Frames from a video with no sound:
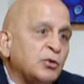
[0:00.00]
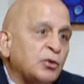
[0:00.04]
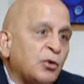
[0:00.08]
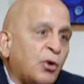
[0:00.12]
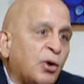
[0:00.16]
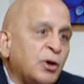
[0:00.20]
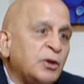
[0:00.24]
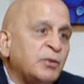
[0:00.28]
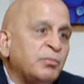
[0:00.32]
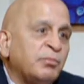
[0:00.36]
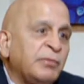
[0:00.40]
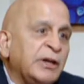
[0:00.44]

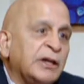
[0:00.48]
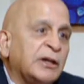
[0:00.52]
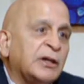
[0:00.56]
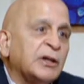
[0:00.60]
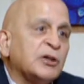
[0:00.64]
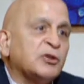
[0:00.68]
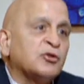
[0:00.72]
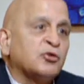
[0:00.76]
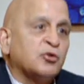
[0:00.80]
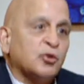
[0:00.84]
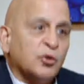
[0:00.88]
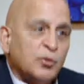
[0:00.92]
not make
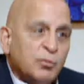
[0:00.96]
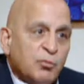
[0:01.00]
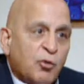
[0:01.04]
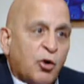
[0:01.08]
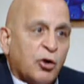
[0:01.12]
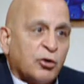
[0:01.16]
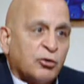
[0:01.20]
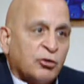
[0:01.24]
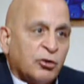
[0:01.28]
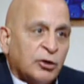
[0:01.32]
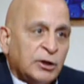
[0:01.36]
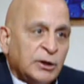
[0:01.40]
it so
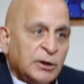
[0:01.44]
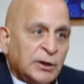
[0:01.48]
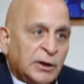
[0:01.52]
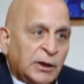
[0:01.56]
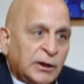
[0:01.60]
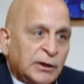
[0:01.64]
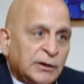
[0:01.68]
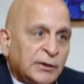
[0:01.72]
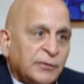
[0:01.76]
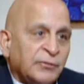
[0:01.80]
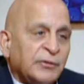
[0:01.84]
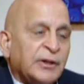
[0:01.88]
modern
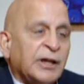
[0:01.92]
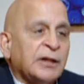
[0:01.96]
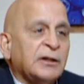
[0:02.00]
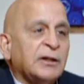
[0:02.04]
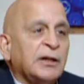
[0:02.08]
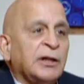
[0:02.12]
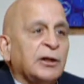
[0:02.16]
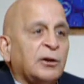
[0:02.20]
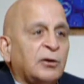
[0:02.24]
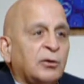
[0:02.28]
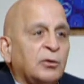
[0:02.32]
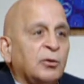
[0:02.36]
that
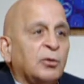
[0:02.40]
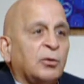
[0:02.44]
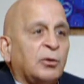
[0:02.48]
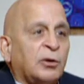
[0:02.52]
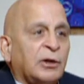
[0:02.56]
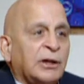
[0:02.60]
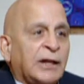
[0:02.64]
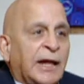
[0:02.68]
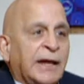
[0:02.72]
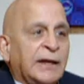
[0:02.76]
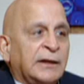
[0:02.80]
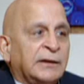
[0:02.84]
it look
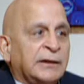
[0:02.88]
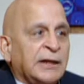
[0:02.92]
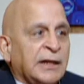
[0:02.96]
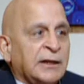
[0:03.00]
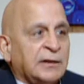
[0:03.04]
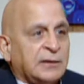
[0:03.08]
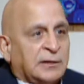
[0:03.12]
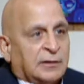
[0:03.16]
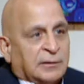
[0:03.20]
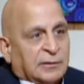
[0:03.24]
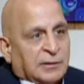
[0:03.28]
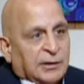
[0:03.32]
like
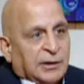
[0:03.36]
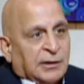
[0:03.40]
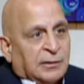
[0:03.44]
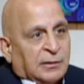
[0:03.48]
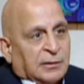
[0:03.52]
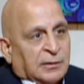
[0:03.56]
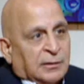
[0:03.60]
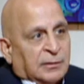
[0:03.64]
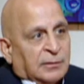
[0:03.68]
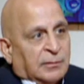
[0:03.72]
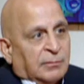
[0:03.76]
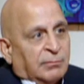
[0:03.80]
that
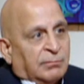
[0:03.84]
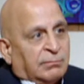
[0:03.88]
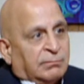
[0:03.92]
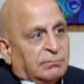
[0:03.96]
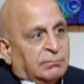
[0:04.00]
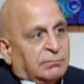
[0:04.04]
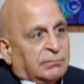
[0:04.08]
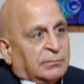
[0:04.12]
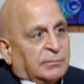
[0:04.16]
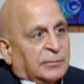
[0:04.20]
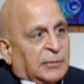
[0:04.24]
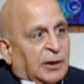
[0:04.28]
uh,
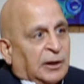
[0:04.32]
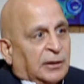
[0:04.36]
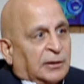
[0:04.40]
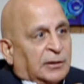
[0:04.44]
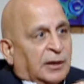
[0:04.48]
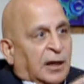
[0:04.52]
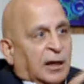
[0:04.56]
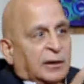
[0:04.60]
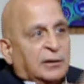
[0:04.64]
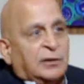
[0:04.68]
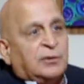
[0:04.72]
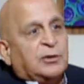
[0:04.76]

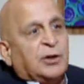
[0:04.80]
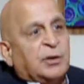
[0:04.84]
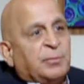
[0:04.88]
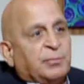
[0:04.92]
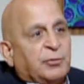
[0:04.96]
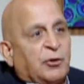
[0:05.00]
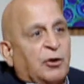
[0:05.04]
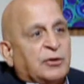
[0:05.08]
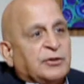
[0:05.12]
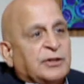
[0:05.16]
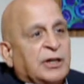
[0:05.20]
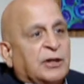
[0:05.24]
another
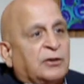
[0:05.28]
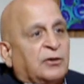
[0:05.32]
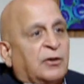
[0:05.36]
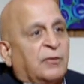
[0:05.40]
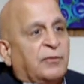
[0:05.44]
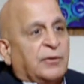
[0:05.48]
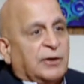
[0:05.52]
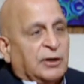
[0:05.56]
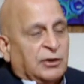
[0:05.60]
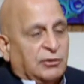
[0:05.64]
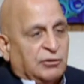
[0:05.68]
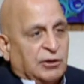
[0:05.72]
project
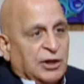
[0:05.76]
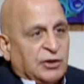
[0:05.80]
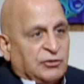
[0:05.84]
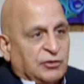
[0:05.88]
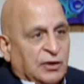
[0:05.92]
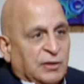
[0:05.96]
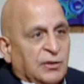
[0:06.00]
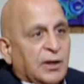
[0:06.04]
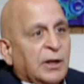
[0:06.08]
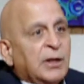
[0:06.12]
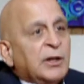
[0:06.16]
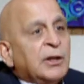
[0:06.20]
of a
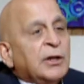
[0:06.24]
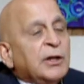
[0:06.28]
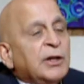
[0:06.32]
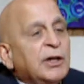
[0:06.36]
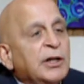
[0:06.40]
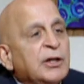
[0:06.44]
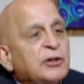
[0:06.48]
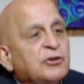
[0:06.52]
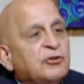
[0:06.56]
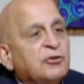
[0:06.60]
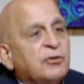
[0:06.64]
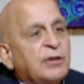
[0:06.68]
recreation.
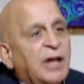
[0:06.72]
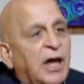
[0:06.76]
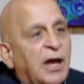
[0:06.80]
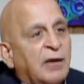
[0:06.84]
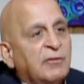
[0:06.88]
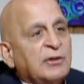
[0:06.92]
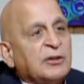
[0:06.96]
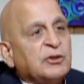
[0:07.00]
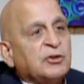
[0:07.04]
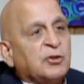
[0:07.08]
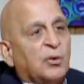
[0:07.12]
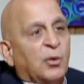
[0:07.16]
It should
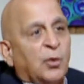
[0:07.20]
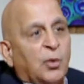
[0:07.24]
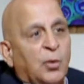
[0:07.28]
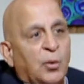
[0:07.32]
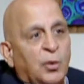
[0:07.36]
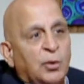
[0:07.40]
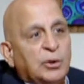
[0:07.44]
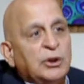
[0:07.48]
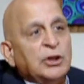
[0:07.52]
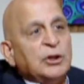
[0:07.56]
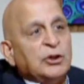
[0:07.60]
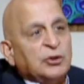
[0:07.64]
have its
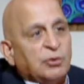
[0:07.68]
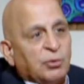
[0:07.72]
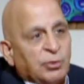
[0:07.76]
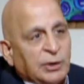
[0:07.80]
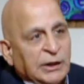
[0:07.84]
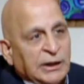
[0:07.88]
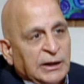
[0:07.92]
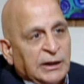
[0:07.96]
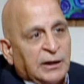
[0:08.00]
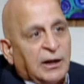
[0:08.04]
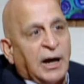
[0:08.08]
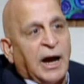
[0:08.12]
own
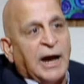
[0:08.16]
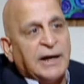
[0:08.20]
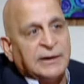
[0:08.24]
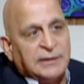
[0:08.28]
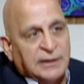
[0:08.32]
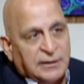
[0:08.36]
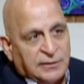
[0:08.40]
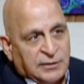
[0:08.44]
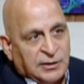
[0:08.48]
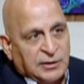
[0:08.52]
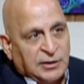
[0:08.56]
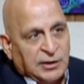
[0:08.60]
unique
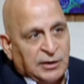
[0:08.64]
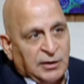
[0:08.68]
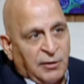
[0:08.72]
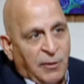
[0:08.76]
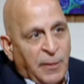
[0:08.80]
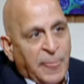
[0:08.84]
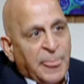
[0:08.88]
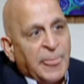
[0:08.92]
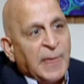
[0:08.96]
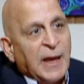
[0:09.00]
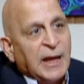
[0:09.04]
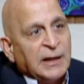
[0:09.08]
identity
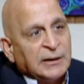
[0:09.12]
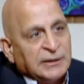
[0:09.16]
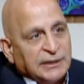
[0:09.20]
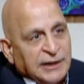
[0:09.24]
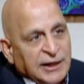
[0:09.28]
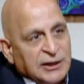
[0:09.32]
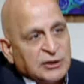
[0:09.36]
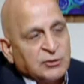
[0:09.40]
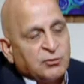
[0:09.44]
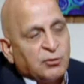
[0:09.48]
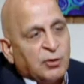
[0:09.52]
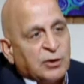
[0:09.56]
and
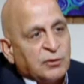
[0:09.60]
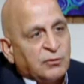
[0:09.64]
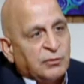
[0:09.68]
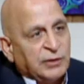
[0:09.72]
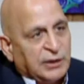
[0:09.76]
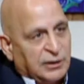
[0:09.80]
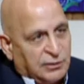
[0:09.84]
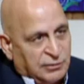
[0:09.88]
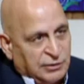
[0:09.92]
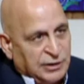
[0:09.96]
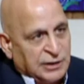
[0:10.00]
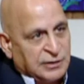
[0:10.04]
that's what
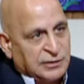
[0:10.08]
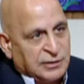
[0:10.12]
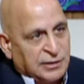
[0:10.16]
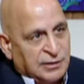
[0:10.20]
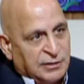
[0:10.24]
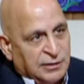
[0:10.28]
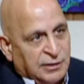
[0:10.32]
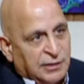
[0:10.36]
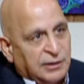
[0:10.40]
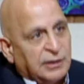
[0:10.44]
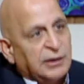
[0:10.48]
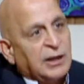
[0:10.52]
we
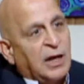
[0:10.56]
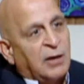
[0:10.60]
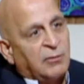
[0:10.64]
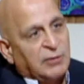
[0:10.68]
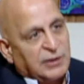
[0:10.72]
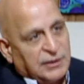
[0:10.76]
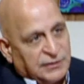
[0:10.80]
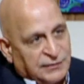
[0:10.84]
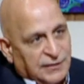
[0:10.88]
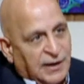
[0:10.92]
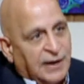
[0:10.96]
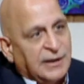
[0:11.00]
created here in
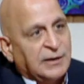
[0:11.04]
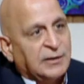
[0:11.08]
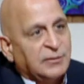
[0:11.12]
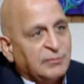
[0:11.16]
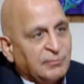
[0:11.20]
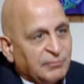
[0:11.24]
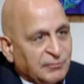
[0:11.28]
our design.